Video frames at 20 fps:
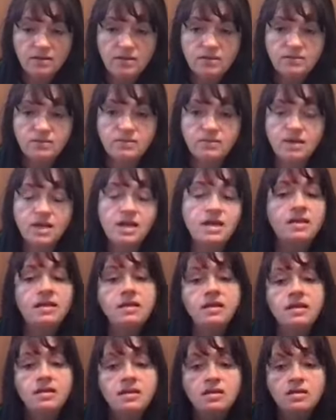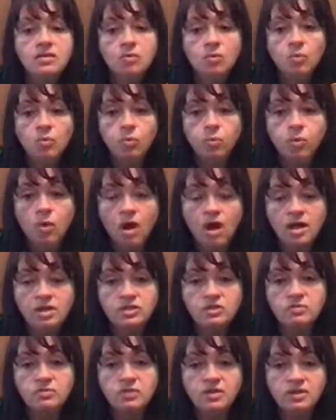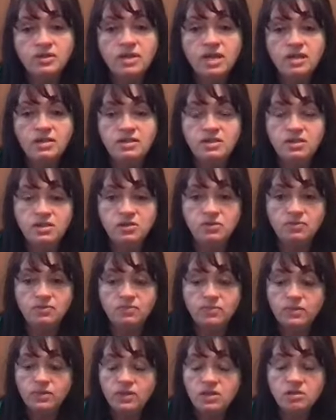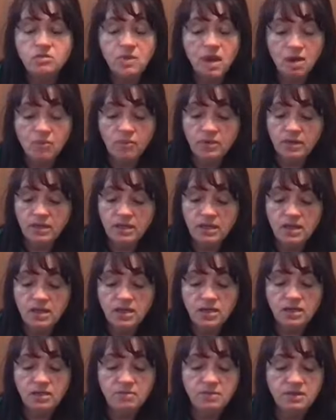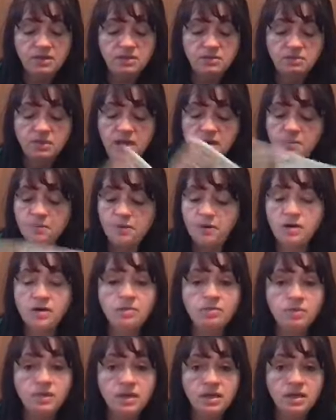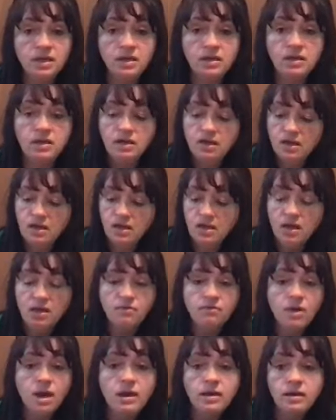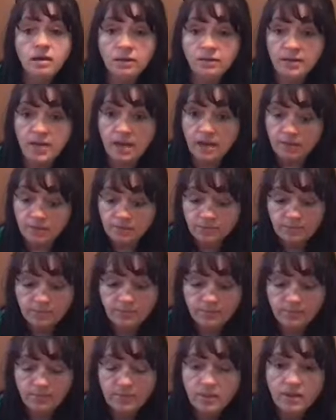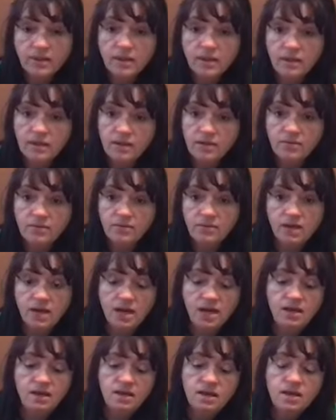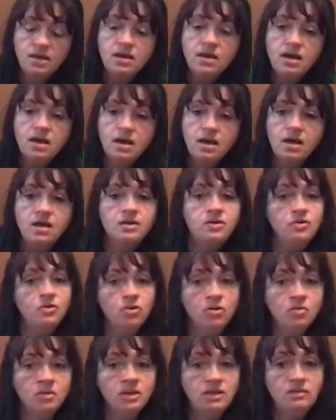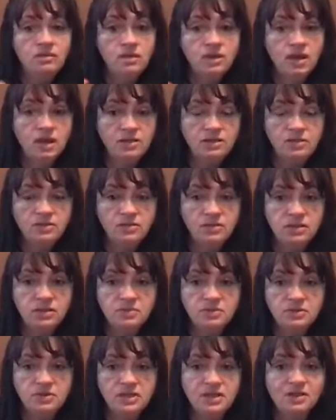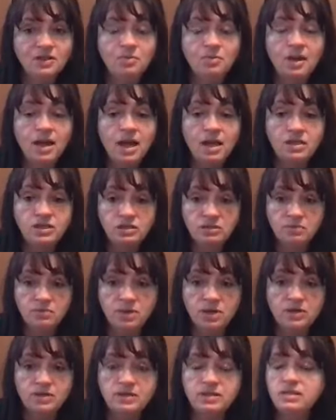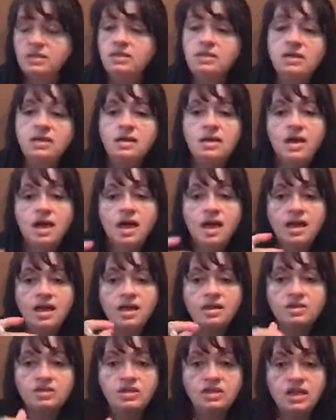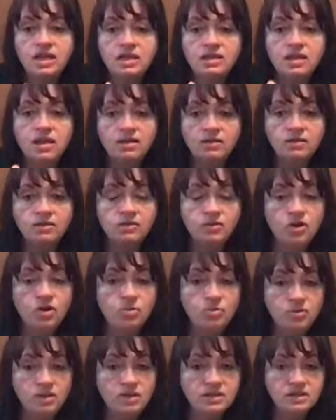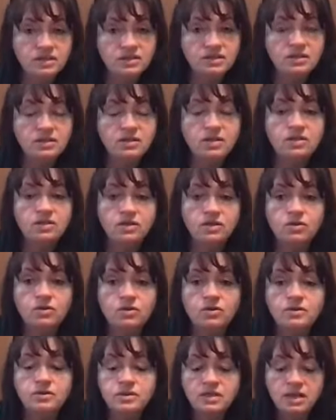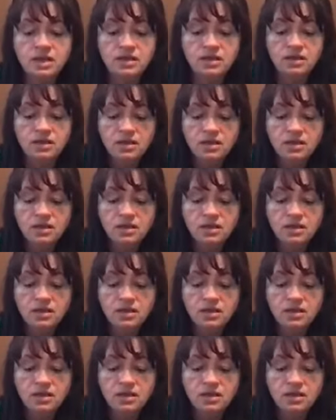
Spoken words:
Okay, watch what they do. You might want to get a piece of paper and a pen and write it all down. Okay. Normally, when I do this particular badge in person, I actually hand out little notebooks so that the girls can